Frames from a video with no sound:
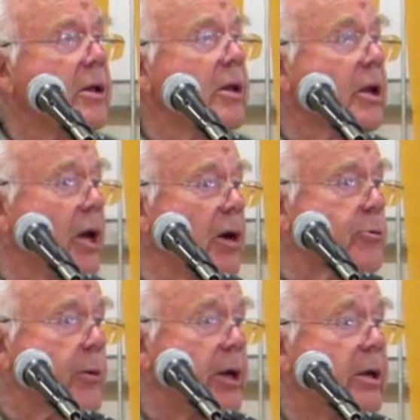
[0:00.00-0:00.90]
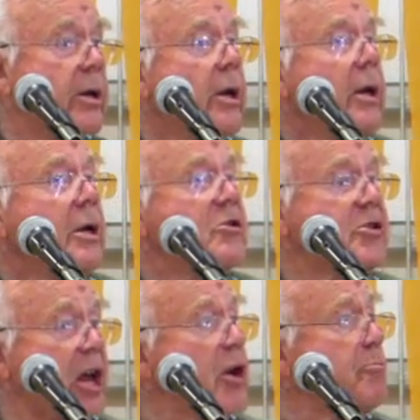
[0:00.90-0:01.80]
the country,
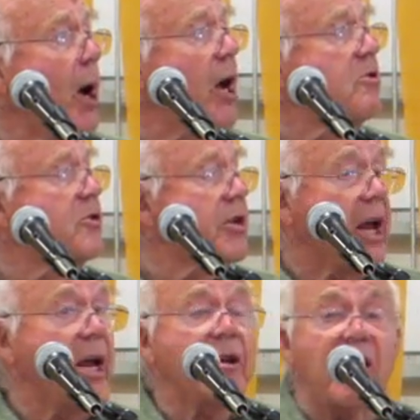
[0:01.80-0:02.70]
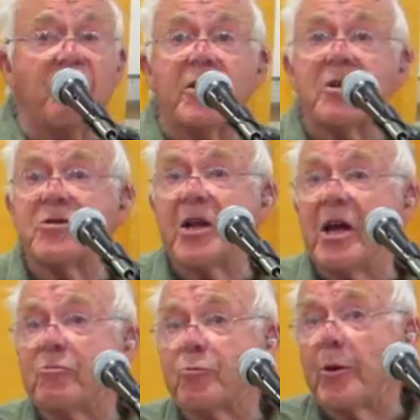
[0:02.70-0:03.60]
state by state, even the
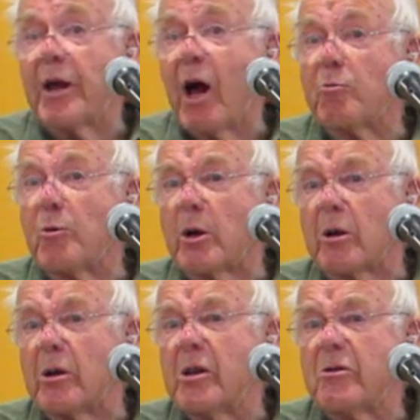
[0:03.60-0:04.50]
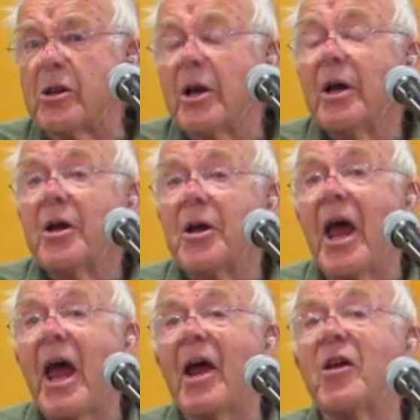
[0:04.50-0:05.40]
states without wilderness, you
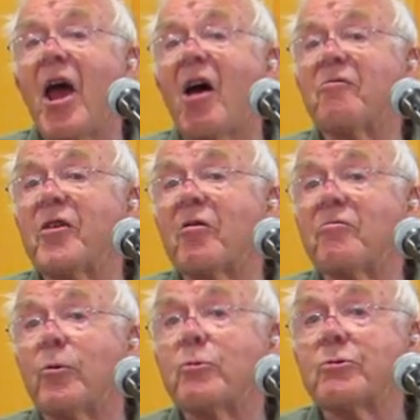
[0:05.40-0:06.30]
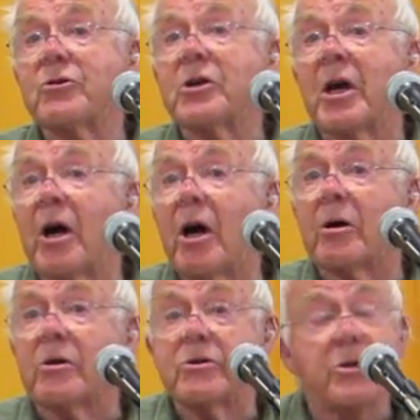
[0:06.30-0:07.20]
had to have their votes in
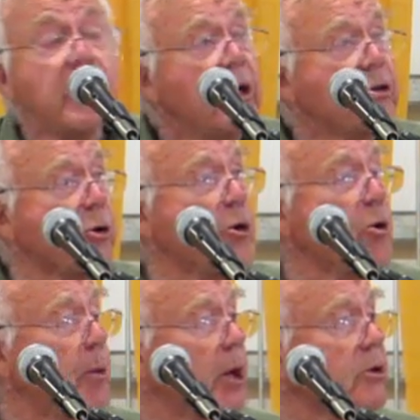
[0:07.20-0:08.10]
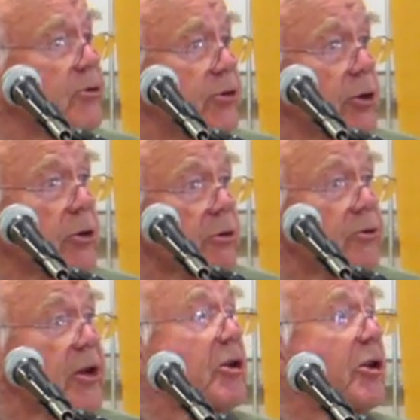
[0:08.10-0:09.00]
Congress. So you built
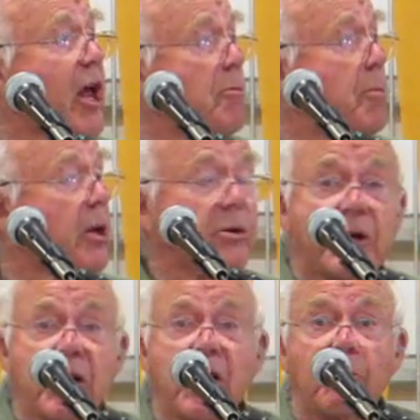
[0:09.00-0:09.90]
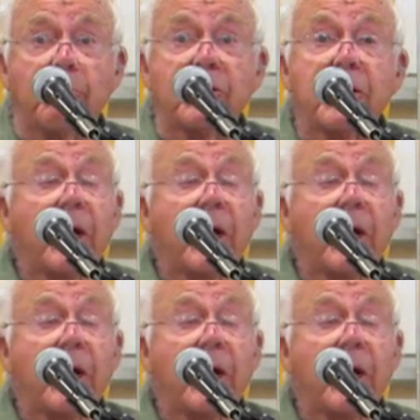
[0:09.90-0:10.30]
circles, and they built teams.